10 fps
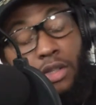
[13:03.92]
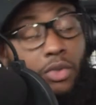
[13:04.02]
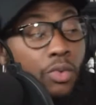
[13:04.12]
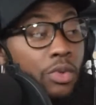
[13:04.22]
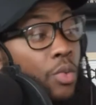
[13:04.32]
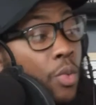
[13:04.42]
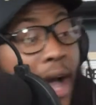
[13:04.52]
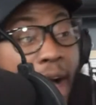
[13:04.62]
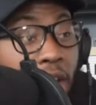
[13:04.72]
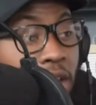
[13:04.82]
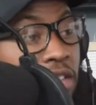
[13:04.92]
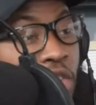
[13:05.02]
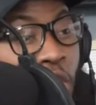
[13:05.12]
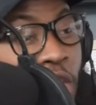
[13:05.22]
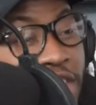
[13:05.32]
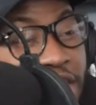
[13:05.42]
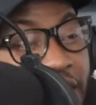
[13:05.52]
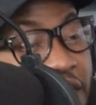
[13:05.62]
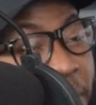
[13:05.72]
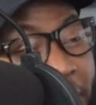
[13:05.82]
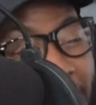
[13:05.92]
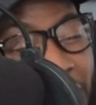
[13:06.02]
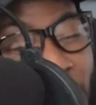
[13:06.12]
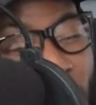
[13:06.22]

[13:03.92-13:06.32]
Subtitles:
you wildin'. You don't understand the magnitude